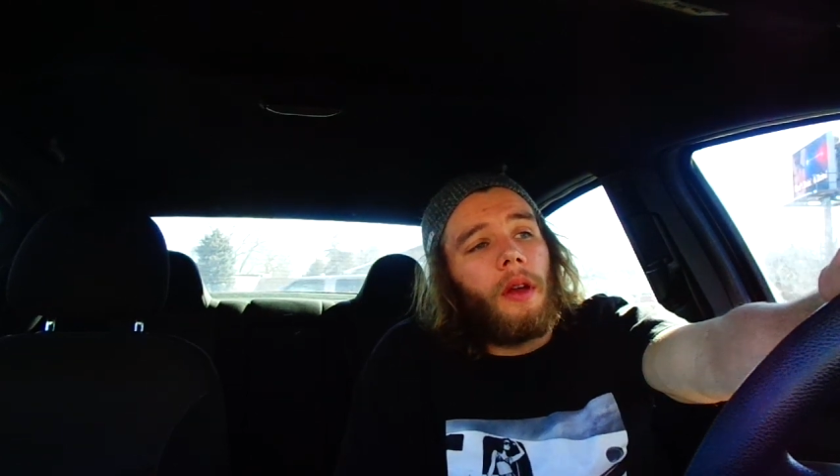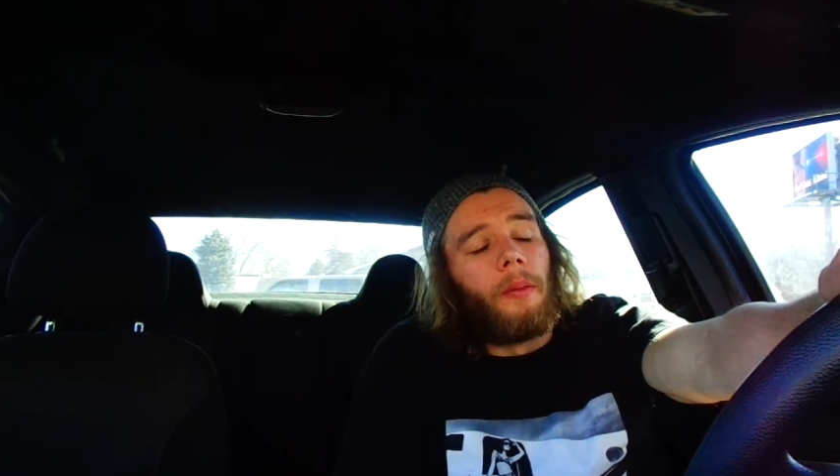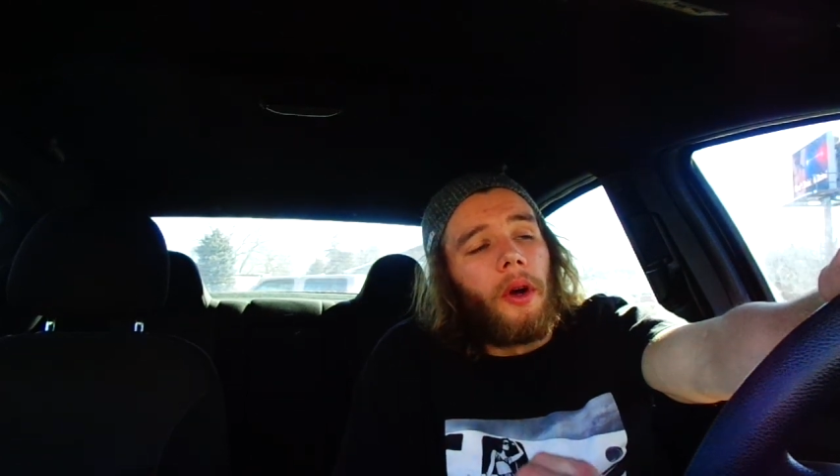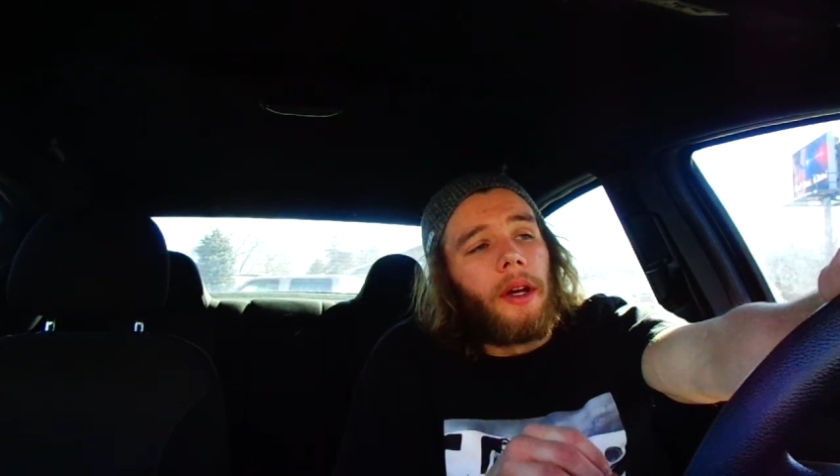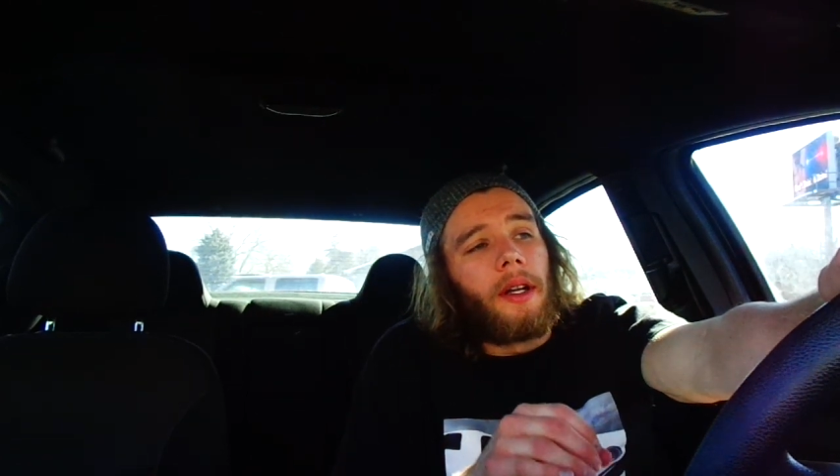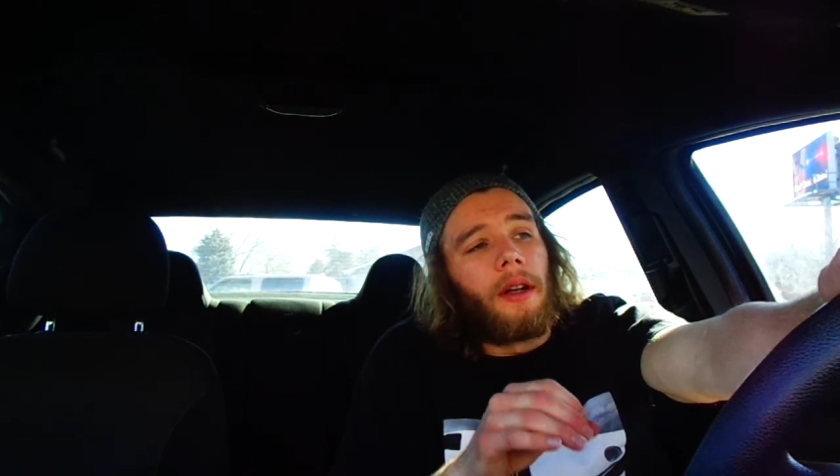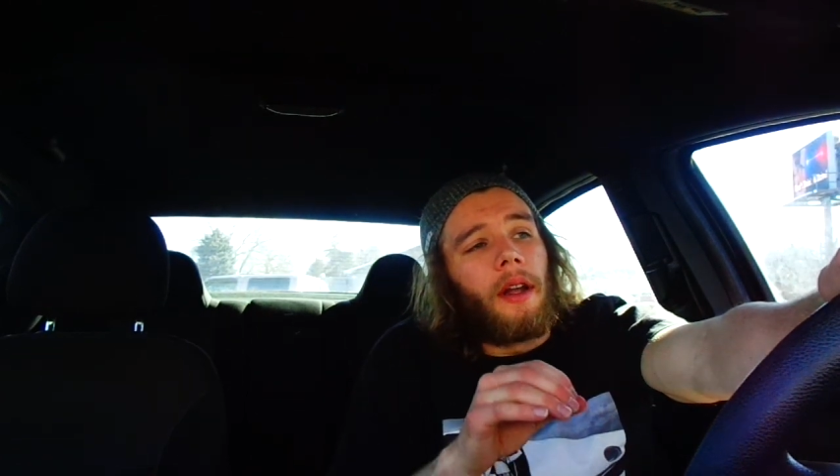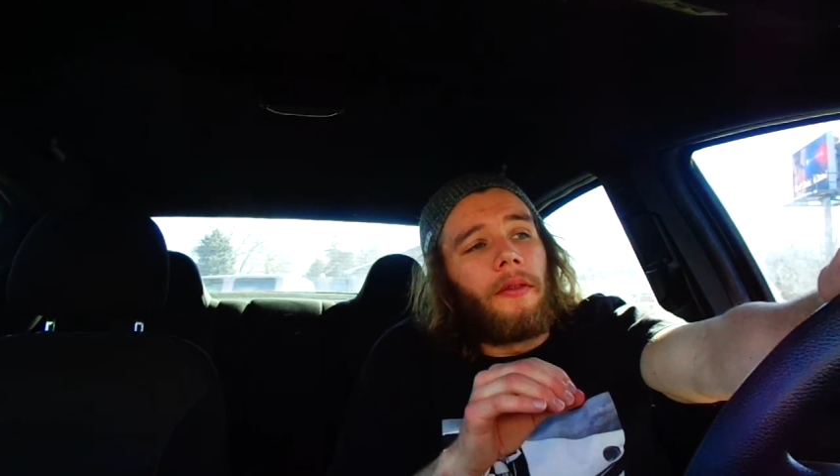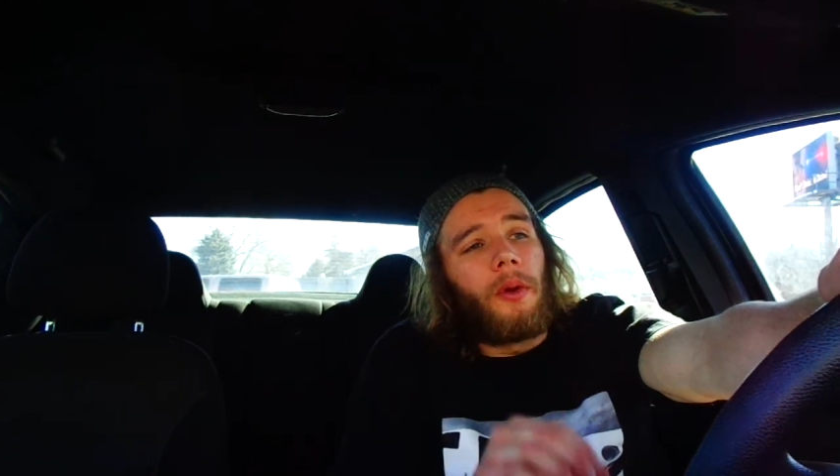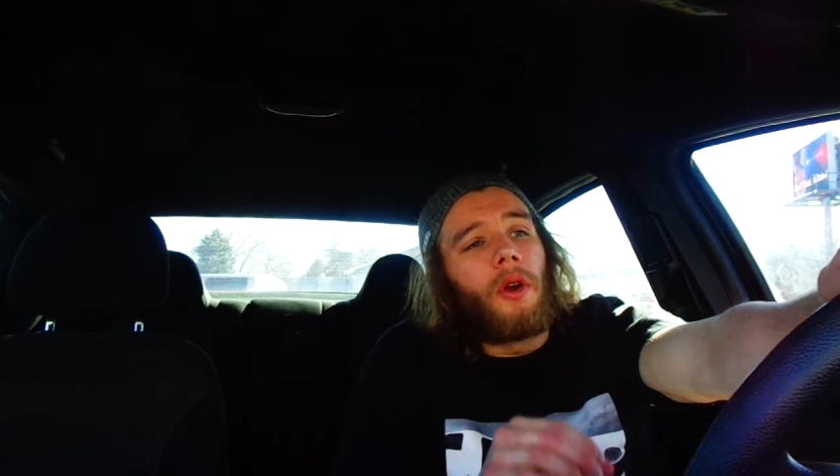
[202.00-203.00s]
But
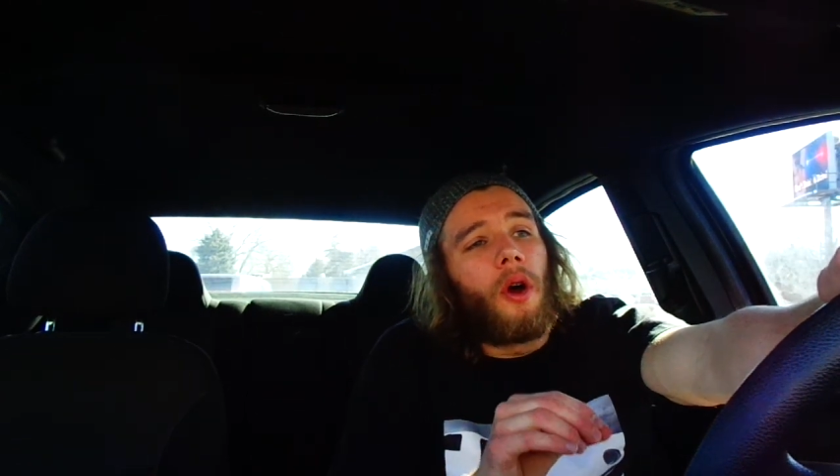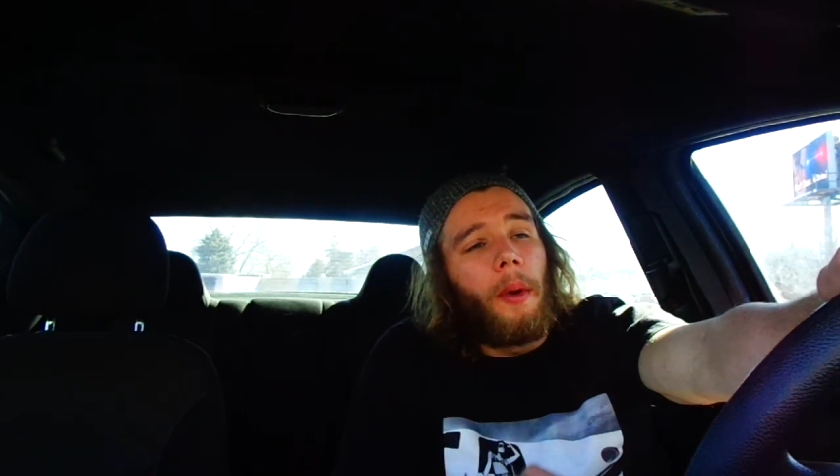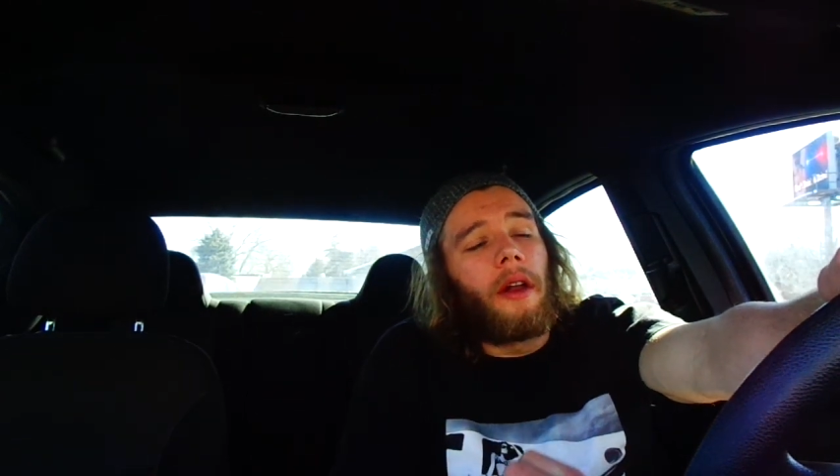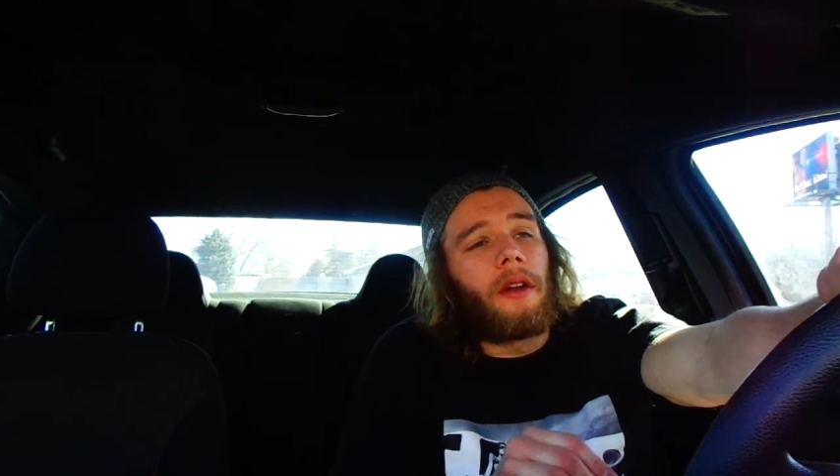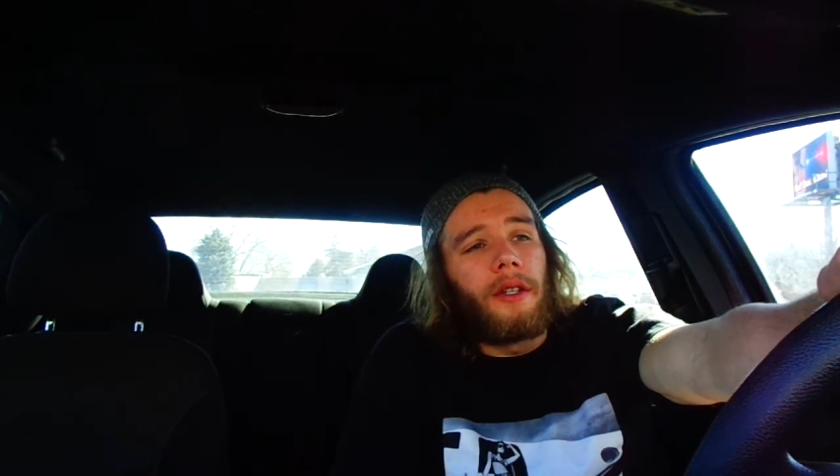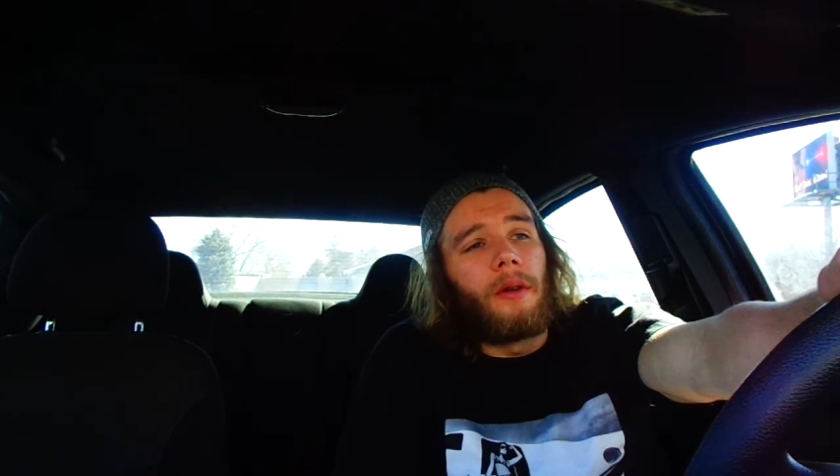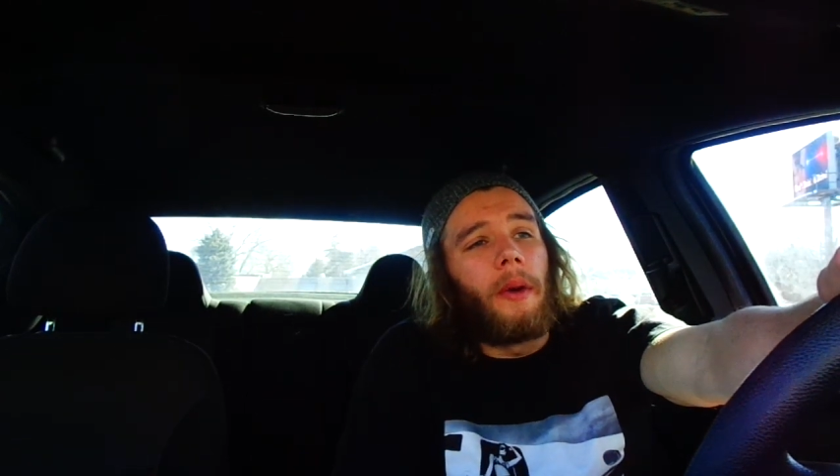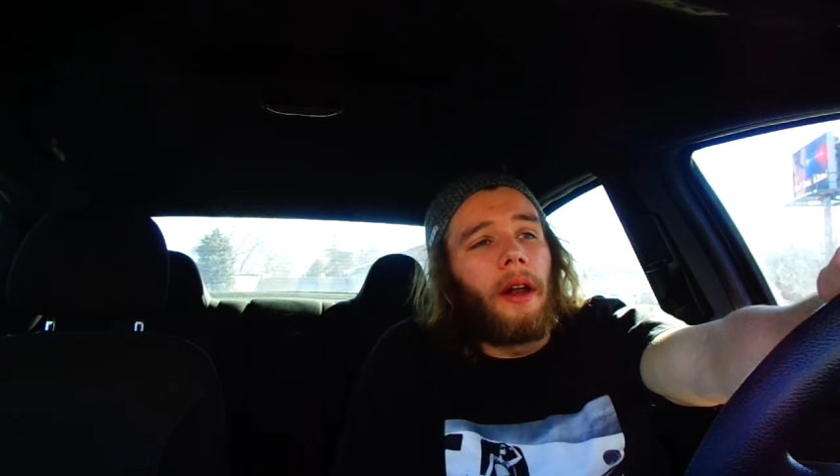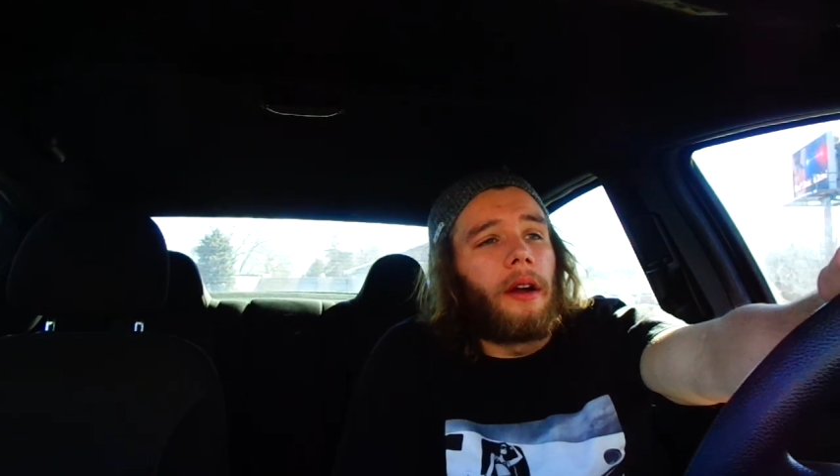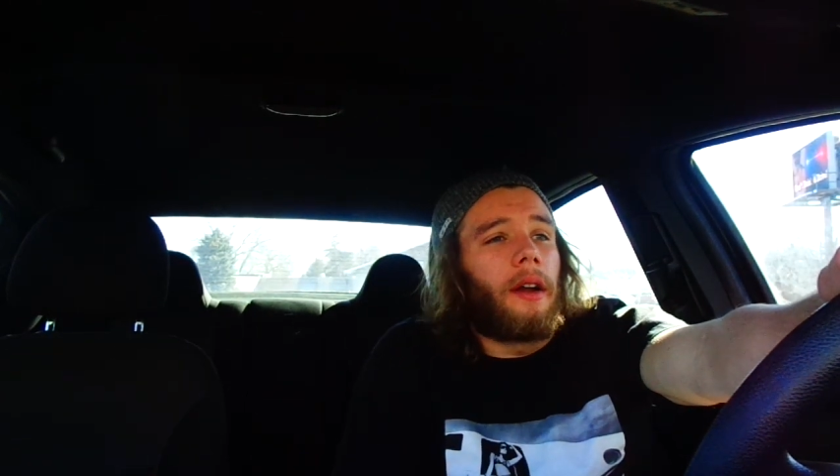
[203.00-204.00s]
if you know better, do better.